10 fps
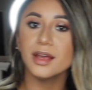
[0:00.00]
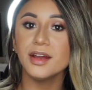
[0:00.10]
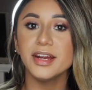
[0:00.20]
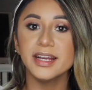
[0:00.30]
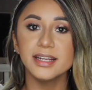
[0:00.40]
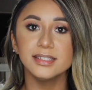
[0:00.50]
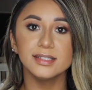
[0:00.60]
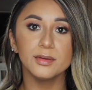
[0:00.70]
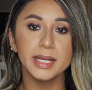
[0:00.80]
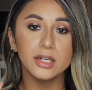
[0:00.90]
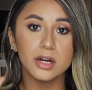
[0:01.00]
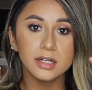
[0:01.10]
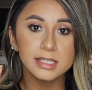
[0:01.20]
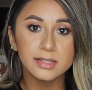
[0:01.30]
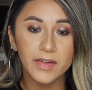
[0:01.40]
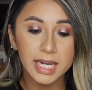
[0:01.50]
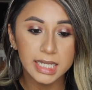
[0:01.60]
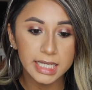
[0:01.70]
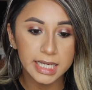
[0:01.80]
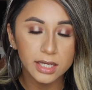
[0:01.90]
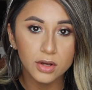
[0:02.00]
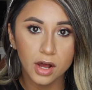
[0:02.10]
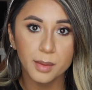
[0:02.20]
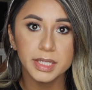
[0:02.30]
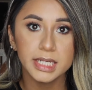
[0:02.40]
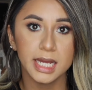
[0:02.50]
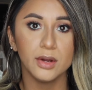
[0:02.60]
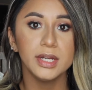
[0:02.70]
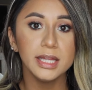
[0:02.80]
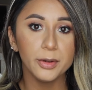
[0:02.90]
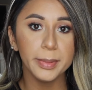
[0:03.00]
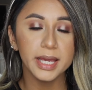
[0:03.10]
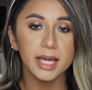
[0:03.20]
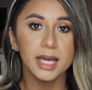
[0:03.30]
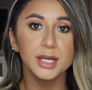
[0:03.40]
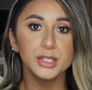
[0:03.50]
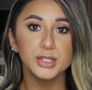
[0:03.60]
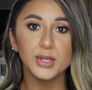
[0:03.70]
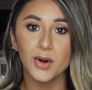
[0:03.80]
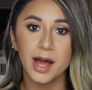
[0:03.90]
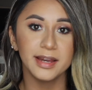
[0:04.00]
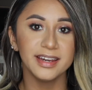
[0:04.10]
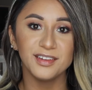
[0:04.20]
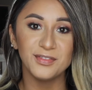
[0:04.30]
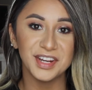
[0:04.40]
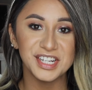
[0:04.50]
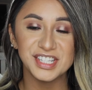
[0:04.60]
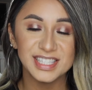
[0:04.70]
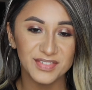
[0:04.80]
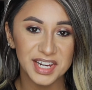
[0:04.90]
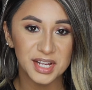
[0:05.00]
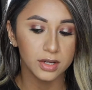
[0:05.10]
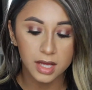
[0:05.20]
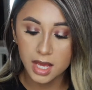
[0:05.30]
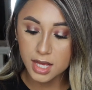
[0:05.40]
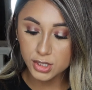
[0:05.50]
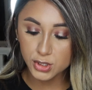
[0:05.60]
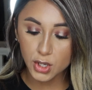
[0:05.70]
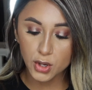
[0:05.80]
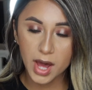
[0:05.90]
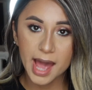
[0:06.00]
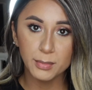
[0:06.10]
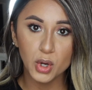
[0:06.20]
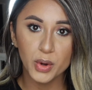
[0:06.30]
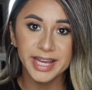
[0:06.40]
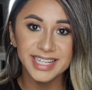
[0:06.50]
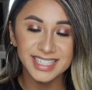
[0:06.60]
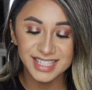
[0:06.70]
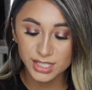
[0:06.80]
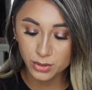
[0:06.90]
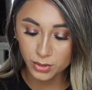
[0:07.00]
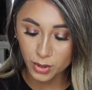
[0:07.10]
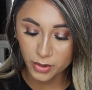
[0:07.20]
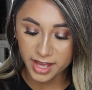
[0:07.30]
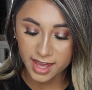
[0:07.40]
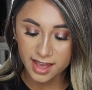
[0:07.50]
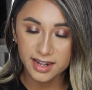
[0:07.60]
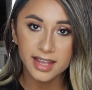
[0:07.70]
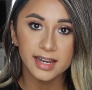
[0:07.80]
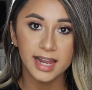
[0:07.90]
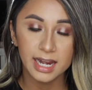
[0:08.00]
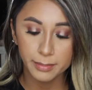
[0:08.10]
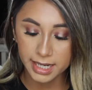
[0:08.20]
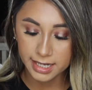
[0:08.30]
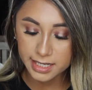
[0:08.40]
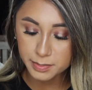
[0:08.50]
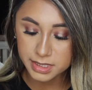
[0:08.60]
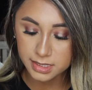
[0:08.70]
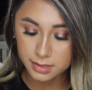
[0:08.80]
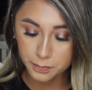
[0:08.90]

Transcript: Alright guys, so my dogs finally calmed down a little bit, so I need to finish this video. So I'm going to go ahead and line my lips.